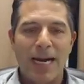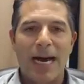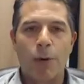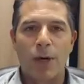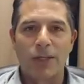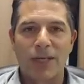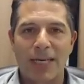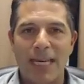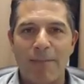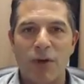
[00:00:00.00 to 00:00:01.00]
I want you to
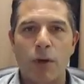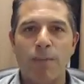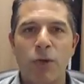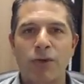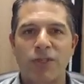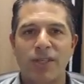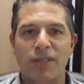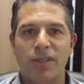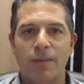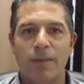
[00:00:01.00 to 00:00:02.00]
keep your immune
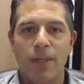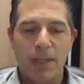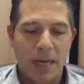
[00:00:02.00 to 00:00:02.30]
system